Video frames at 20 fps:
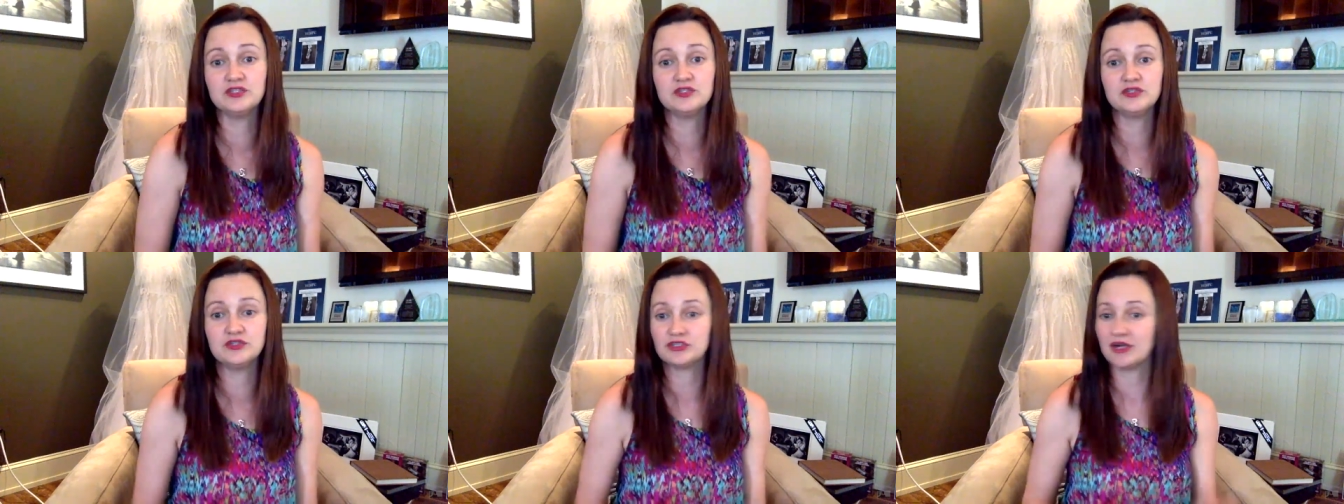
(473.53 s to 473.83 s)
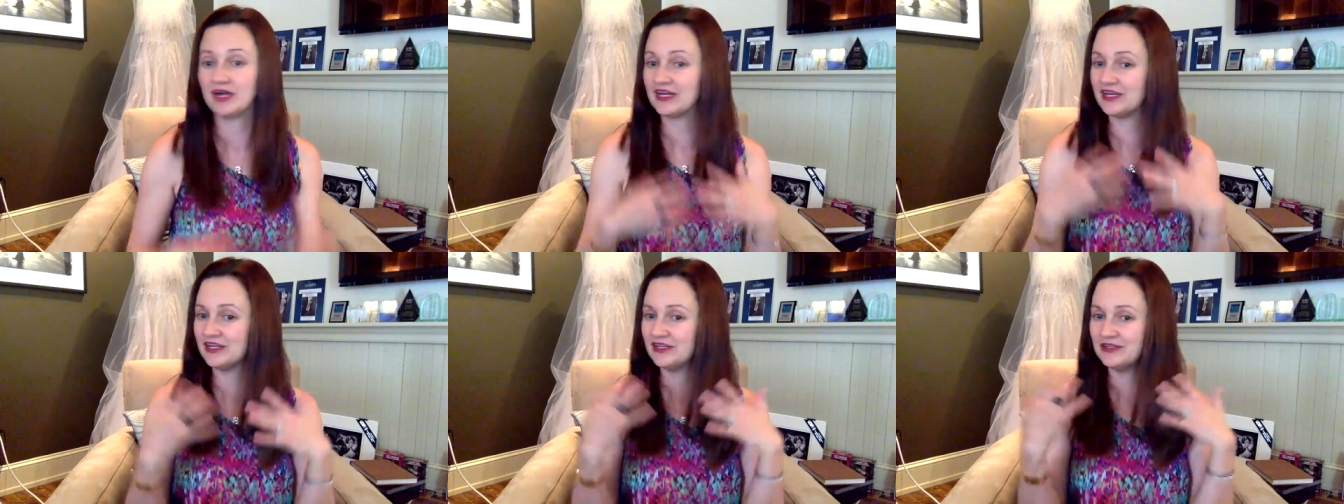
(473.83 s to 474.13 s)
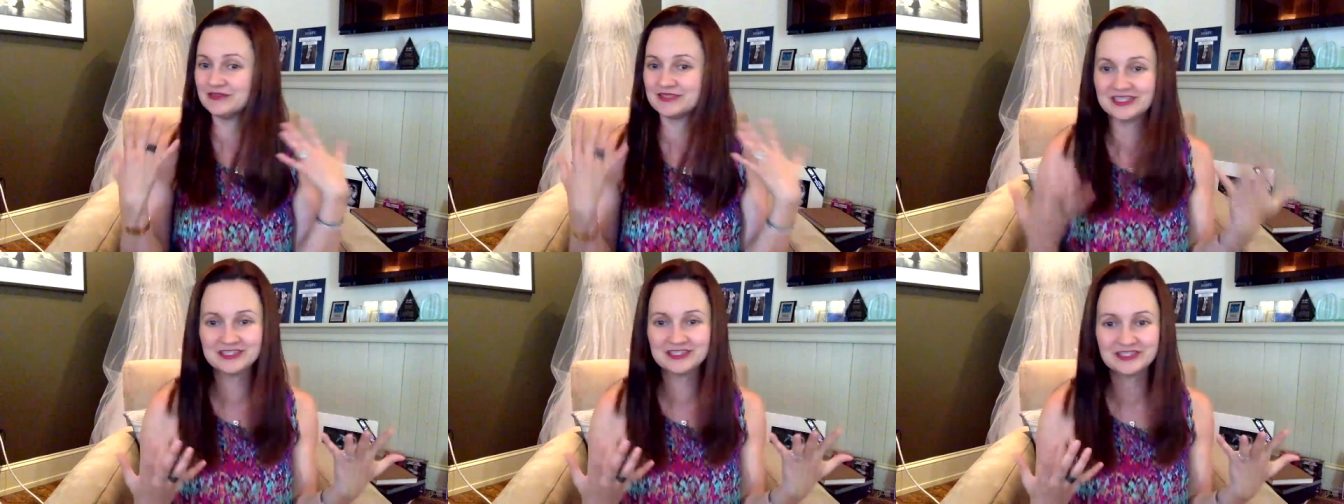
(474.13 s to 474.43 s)
trying to use
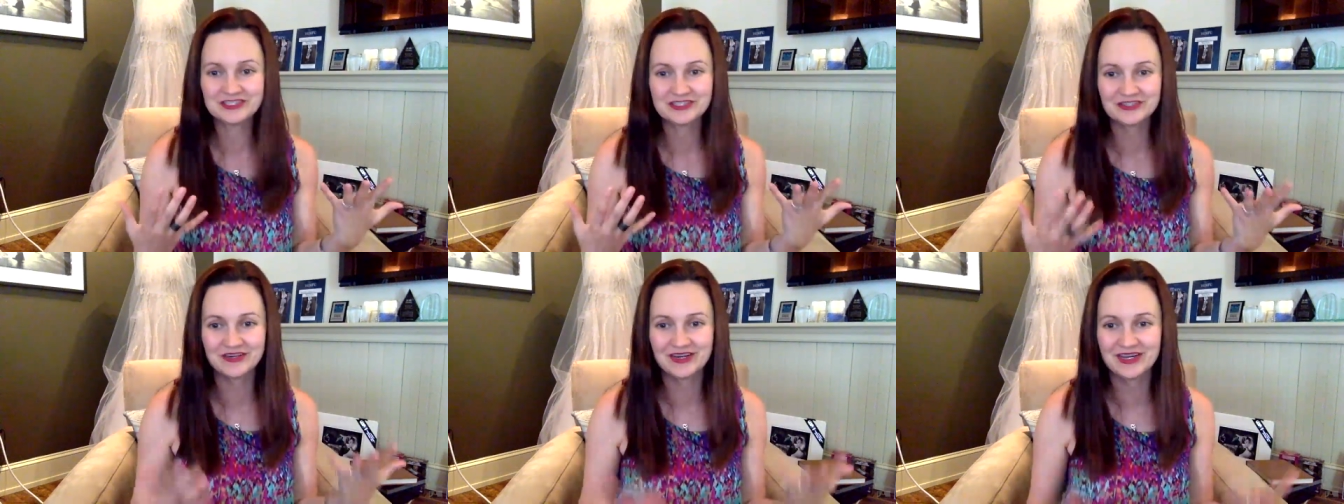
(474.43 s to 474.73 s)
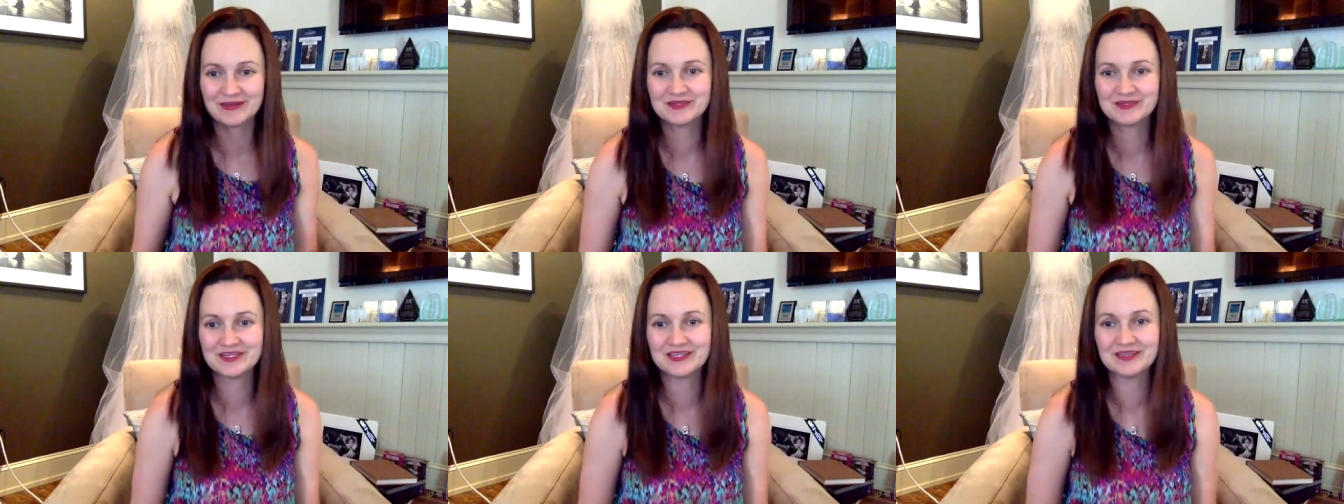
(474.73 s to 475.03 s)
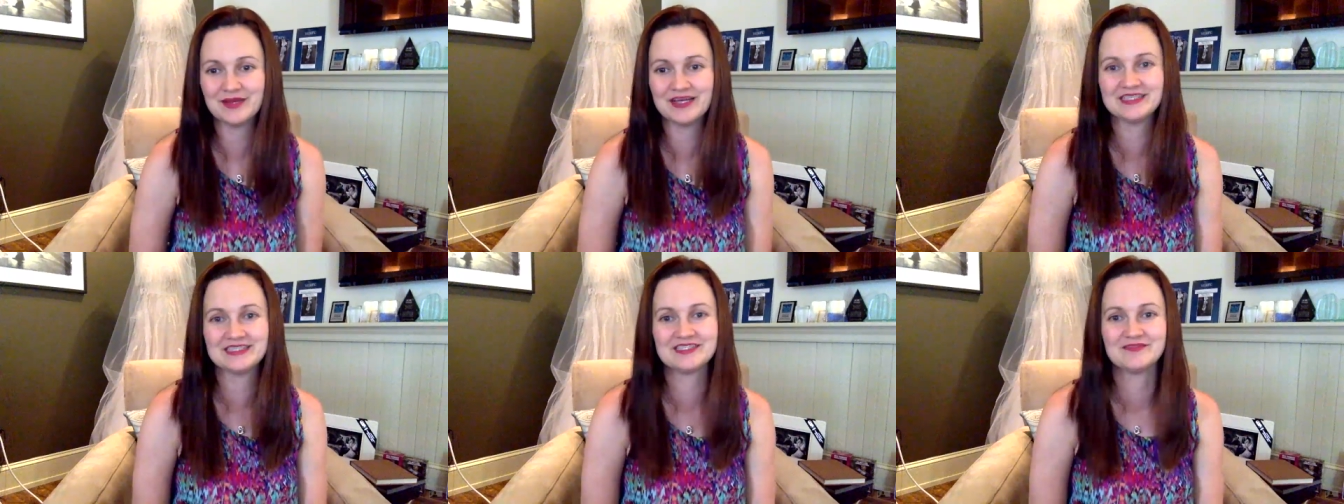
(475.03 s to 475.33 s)
Instagram to the
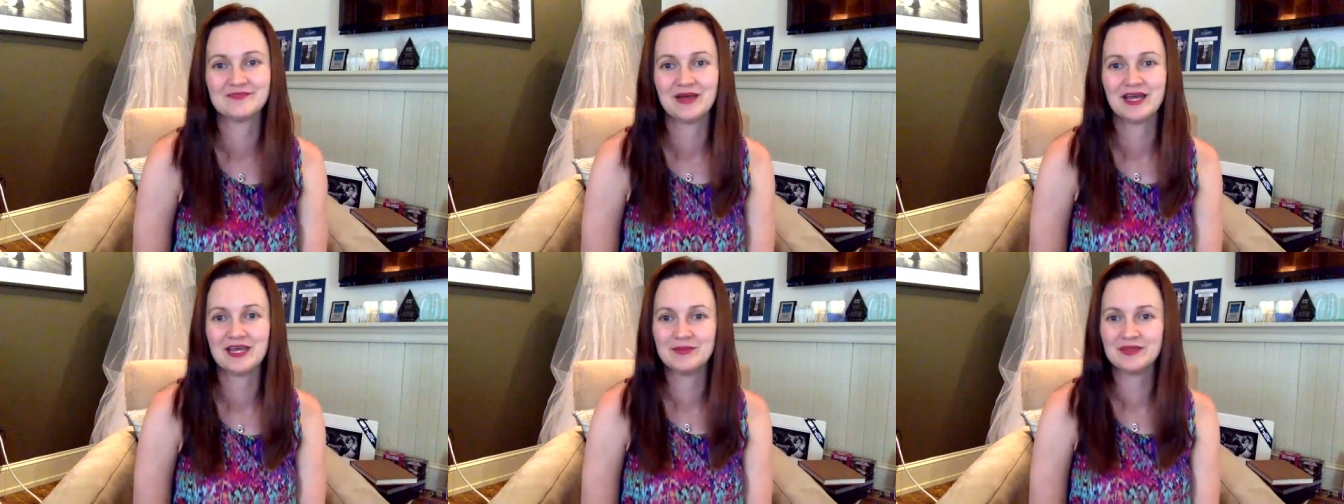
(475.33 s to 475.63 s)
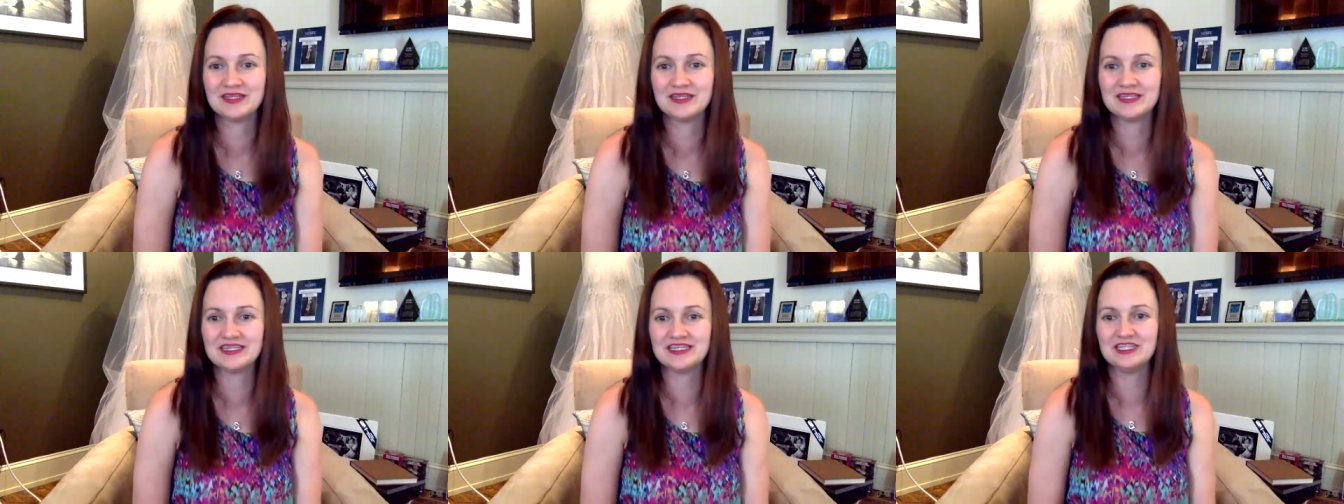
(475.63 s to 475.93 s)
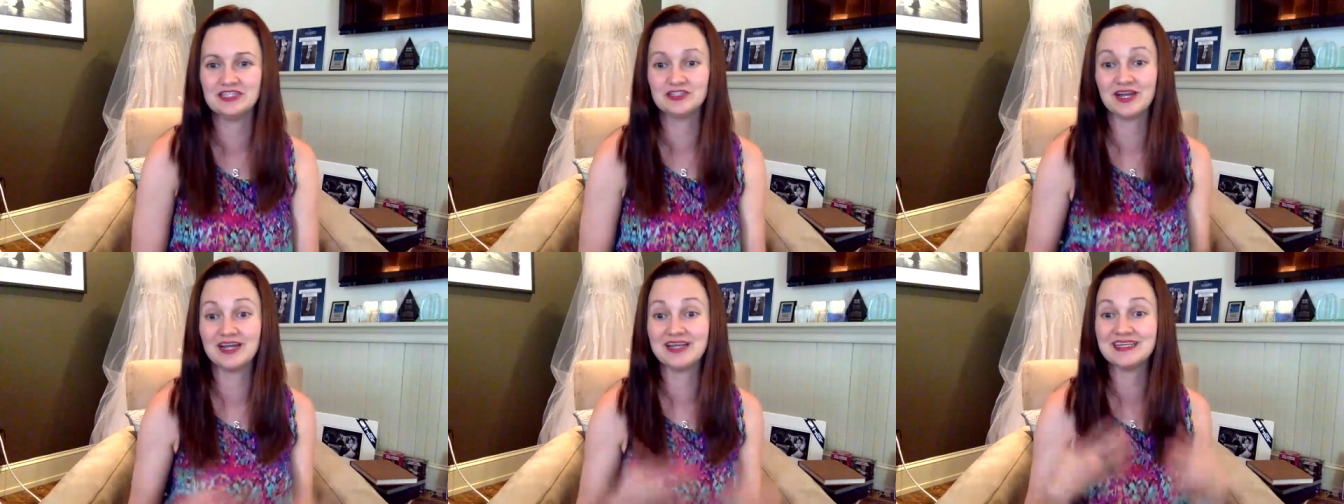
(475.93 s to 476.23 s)
best of my ability,
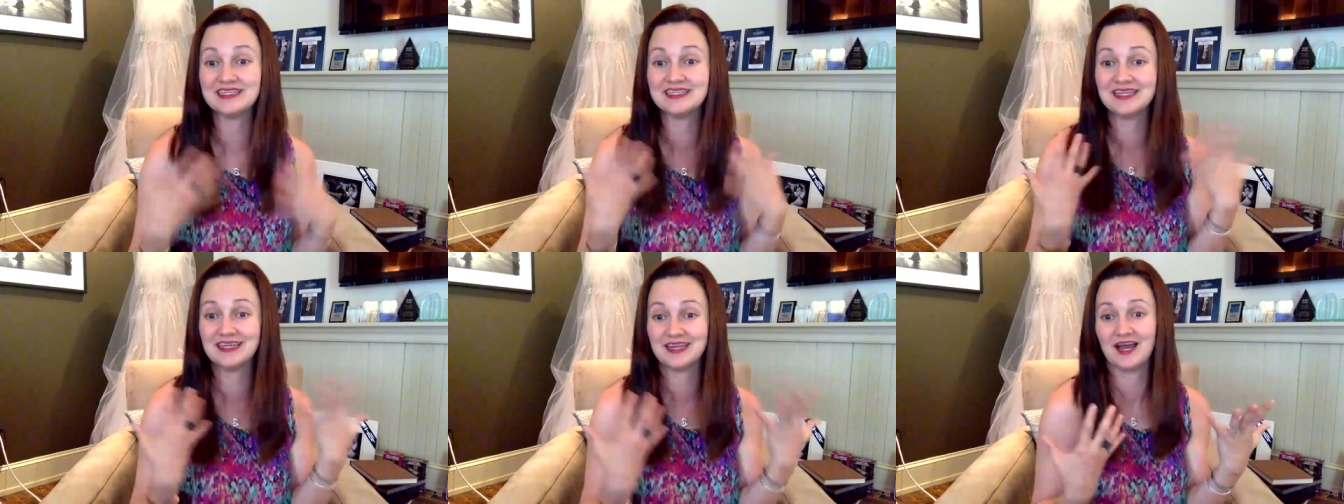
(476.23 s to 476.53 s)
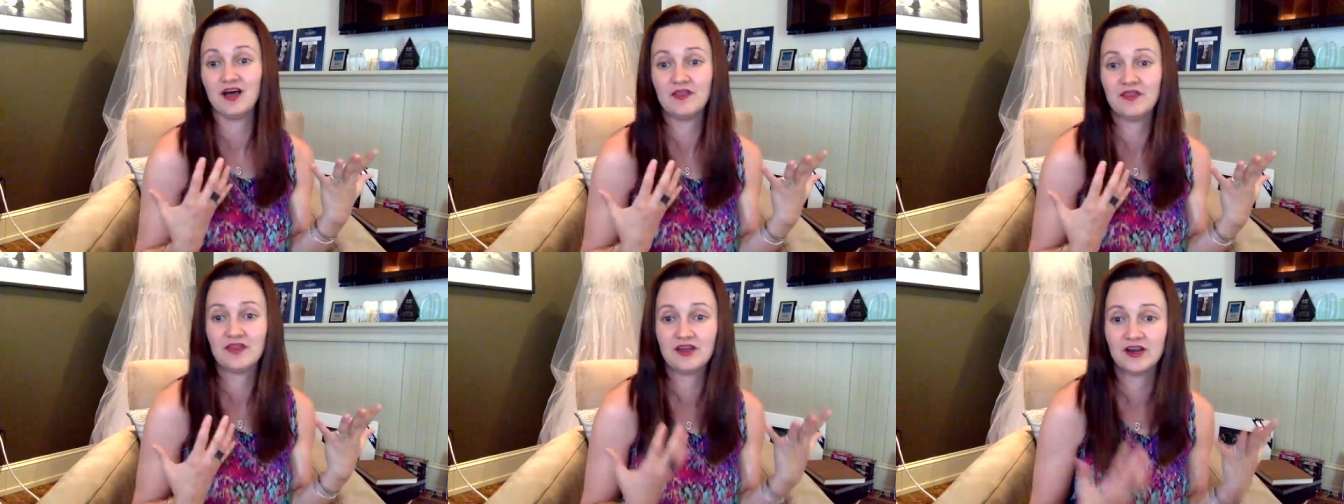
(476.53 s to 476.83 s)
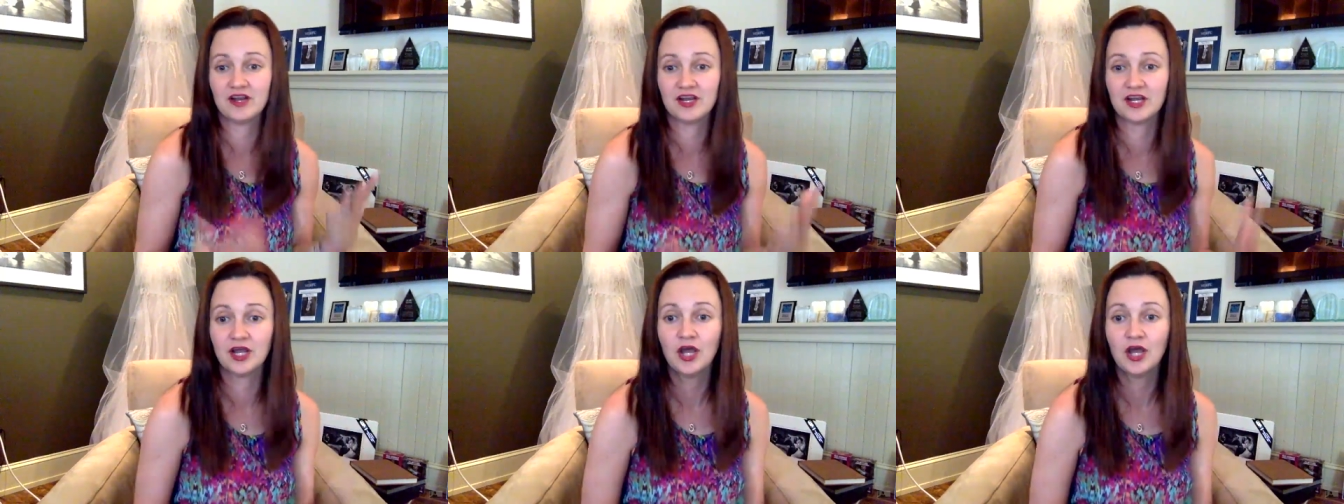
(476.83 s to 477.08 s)
trying to get out there and